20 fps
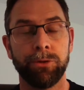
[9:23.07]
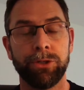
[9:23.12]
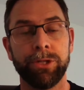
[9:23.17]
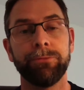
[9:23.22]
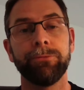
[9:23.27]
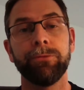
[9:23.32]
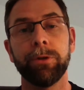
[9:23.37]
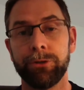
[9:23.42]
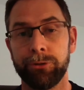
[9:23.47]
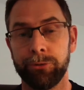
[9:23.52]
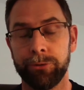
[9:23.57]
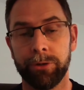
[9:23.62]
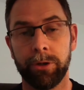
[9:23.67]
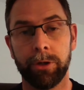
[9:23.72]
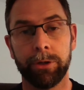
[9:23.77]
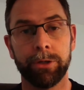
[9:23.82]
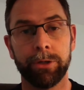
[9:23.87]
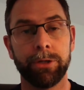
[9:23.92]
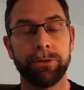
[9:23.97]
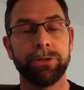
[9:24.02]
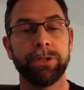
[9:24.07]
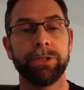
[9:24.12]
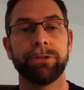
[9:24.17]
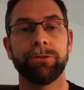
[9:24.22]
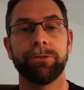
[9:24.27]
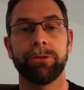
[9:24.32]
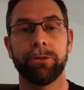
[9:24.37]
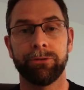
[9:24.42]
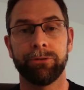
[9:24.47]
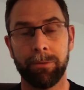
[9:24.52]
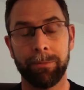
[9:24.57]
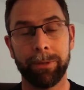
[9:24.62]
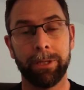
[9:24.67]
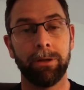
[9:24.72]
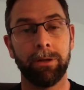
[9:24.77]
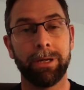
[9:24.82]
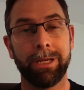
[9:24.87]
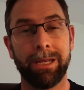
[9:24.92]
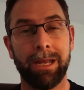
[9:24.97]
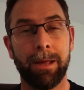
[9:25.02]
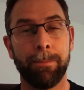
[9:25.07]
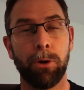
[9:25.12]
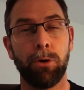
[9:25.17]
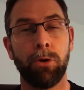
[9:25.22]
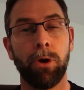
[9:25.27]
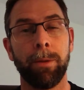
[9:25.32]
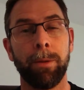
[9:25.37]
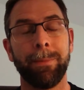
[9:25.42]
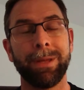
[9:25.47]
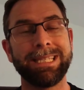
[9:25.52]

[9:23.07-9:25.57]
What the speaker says: differential diagnosis, something like an MRI,